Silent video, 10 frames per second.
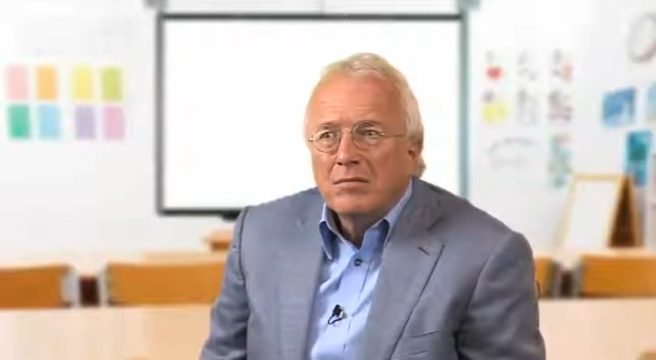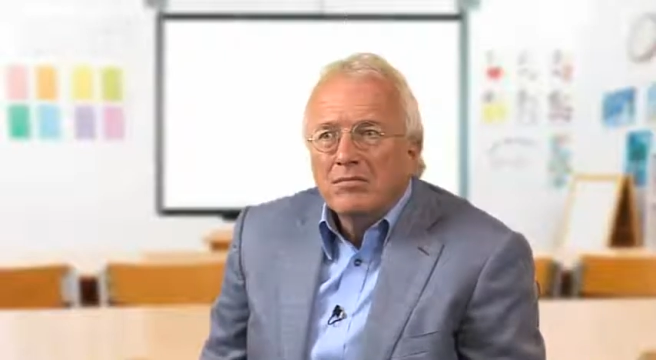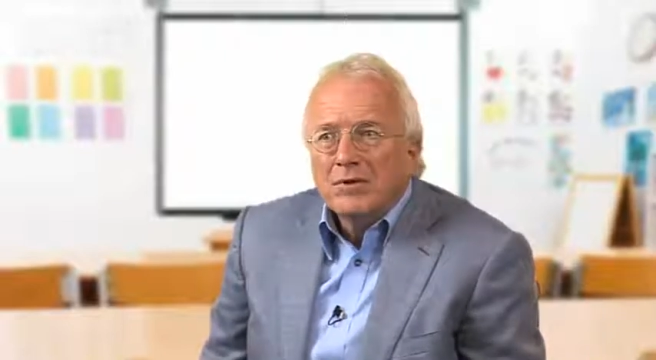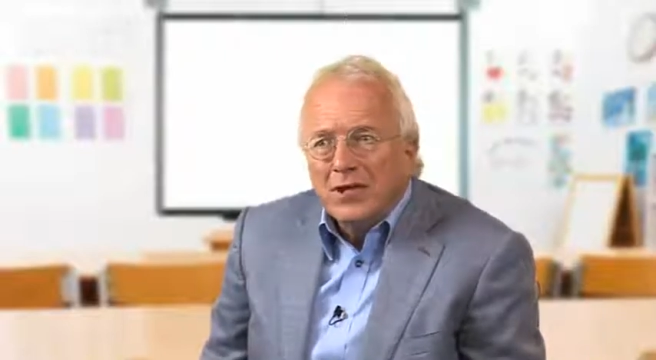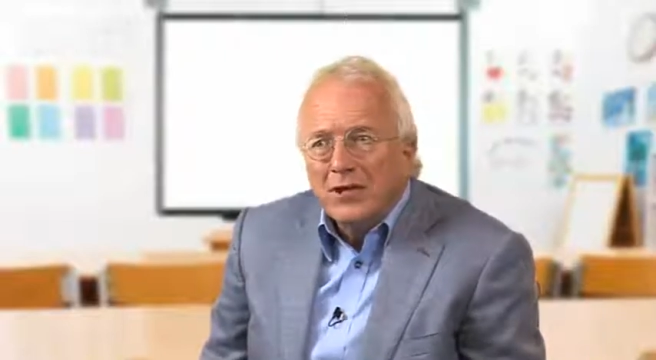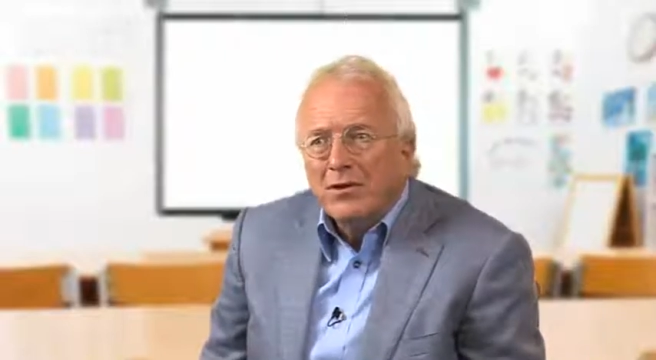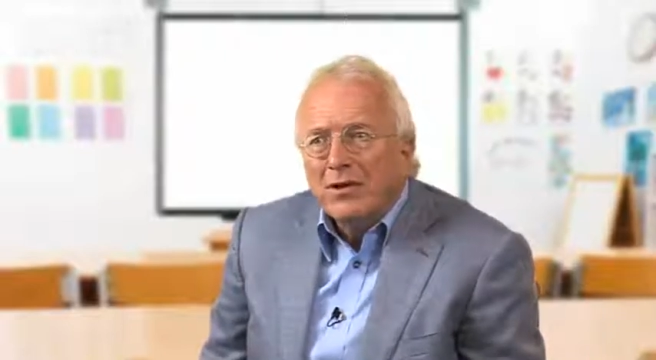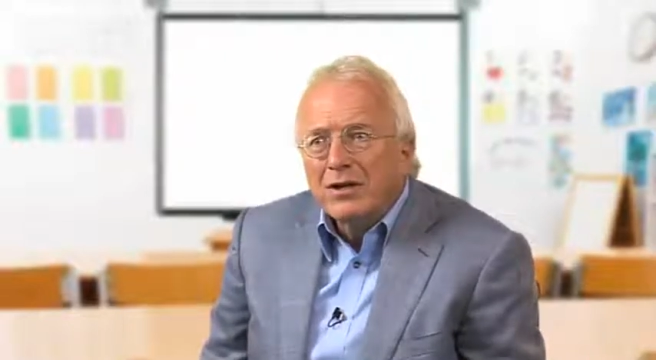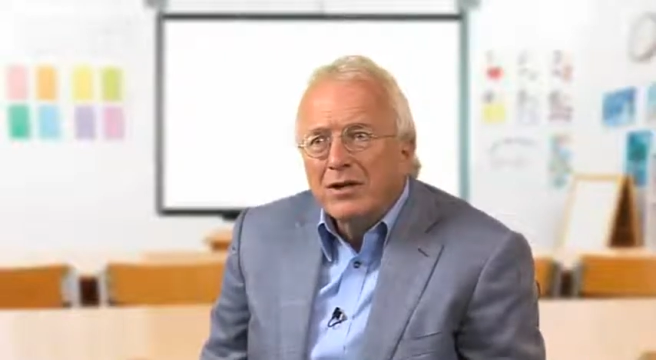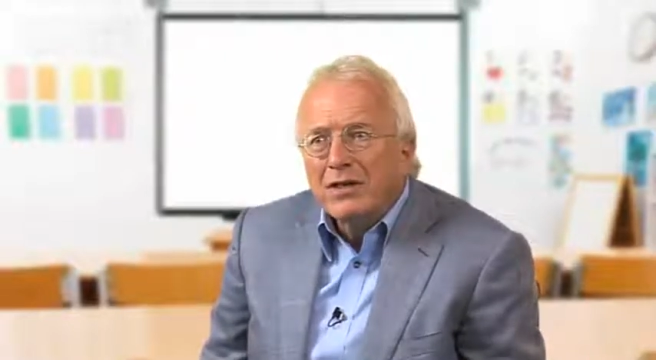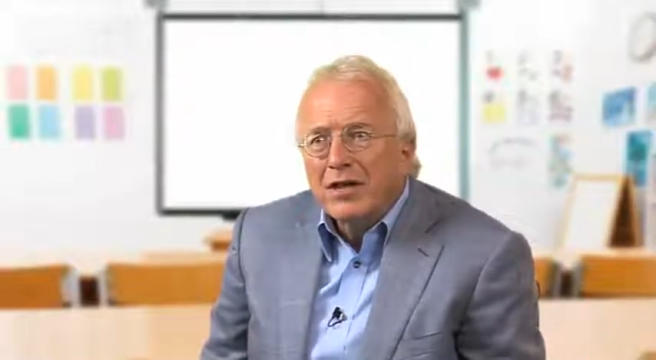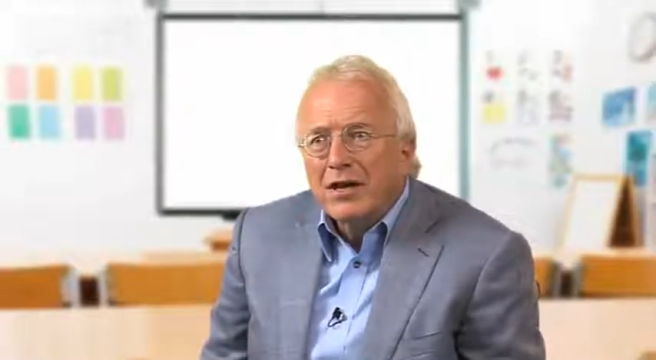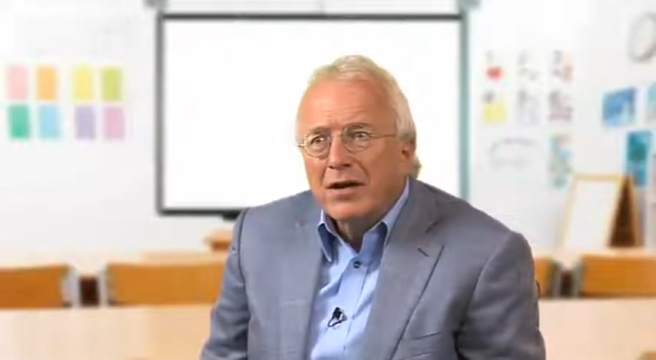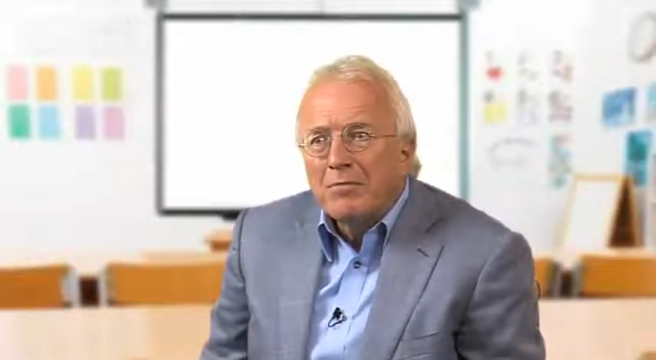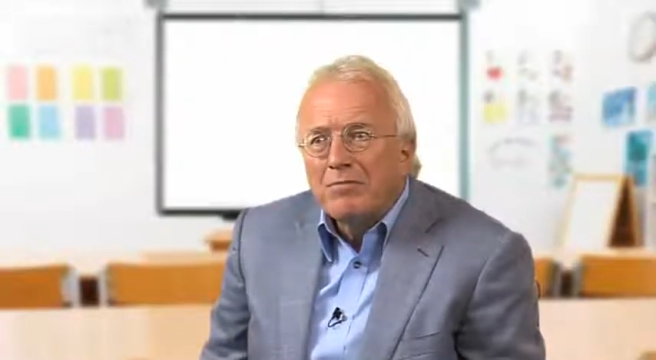Materials that
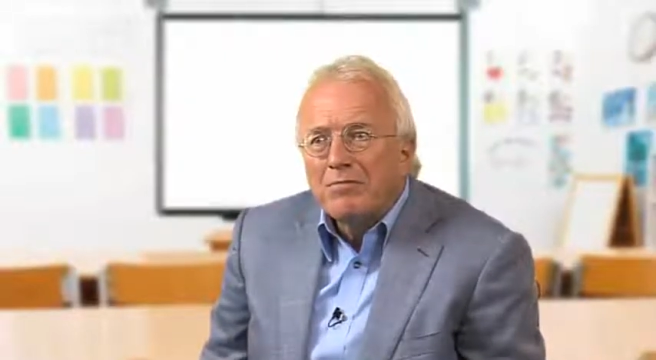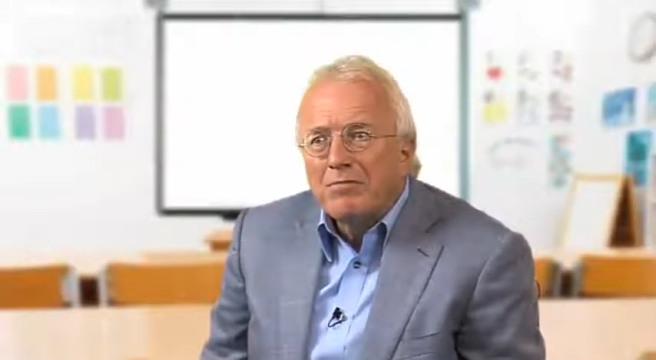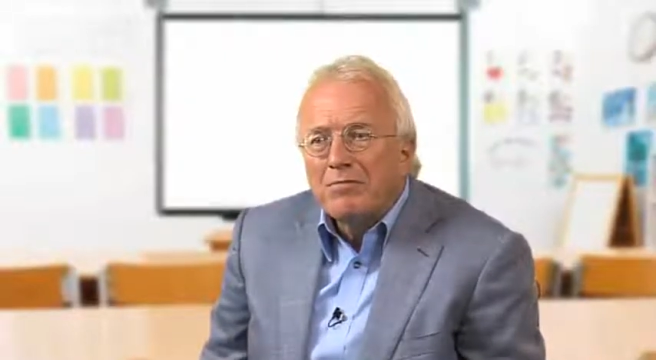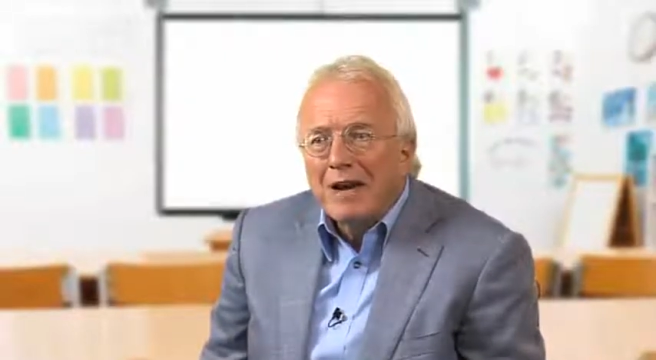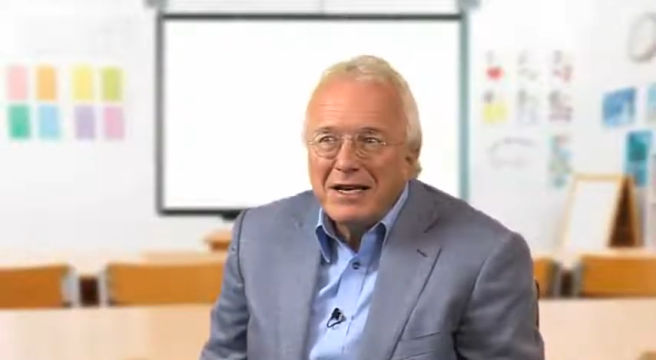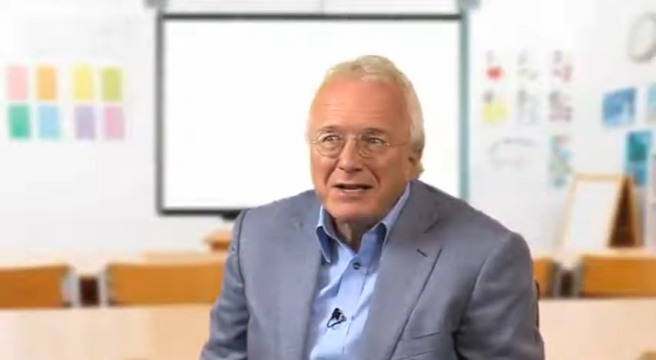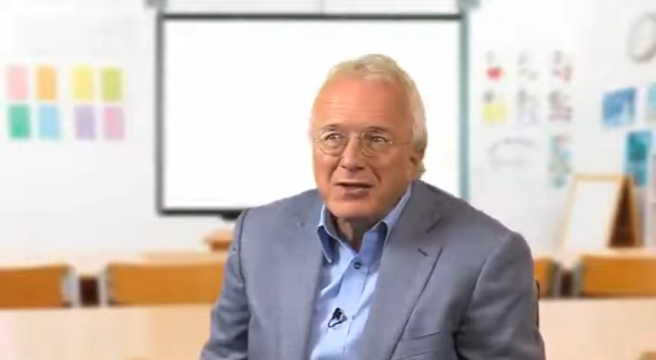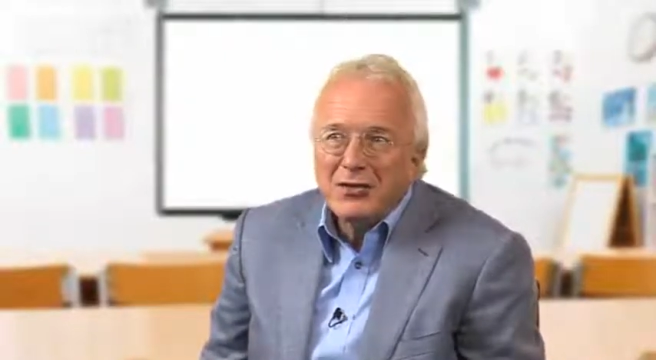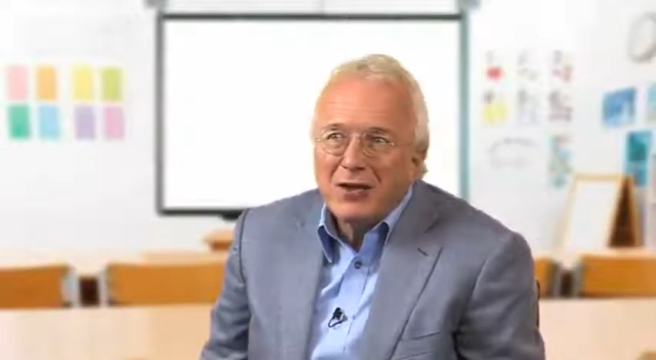are based on